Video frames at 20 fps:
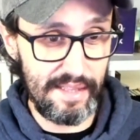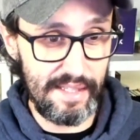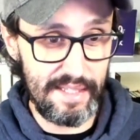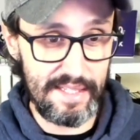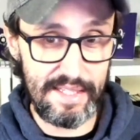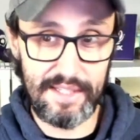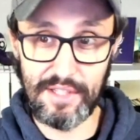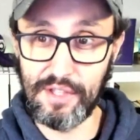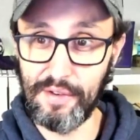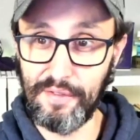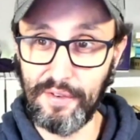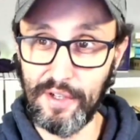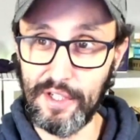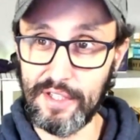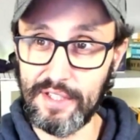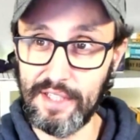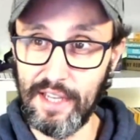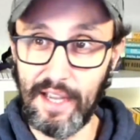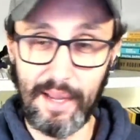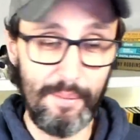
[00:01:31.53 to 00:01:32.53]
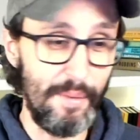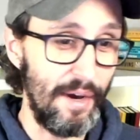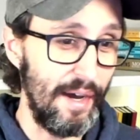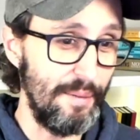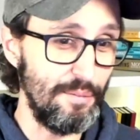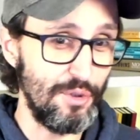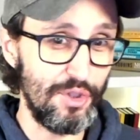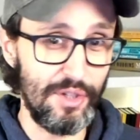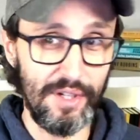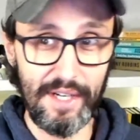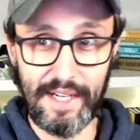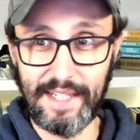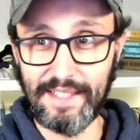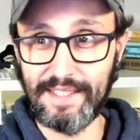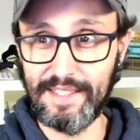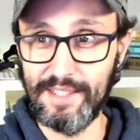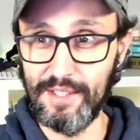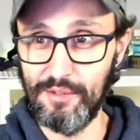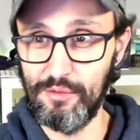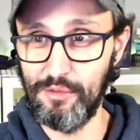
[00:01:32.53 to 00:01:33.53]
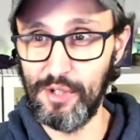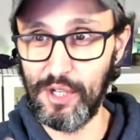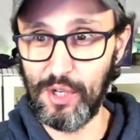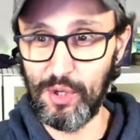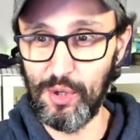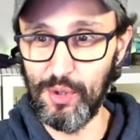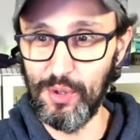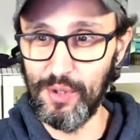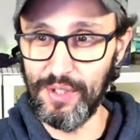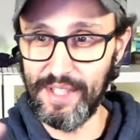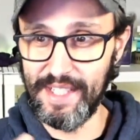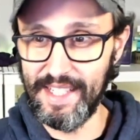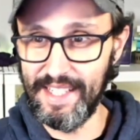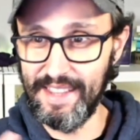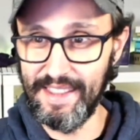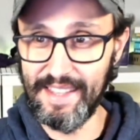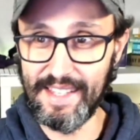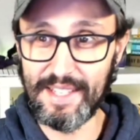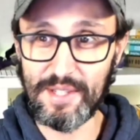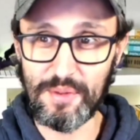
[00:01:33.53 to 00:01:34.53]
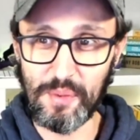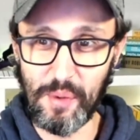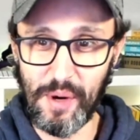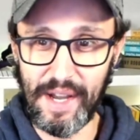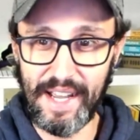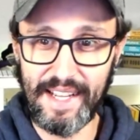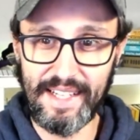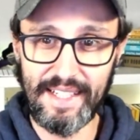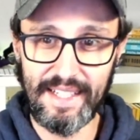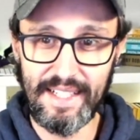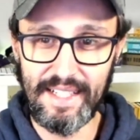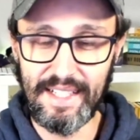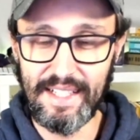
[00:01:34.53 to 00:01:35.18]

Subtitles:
this is the first time I'm trying to record in this way.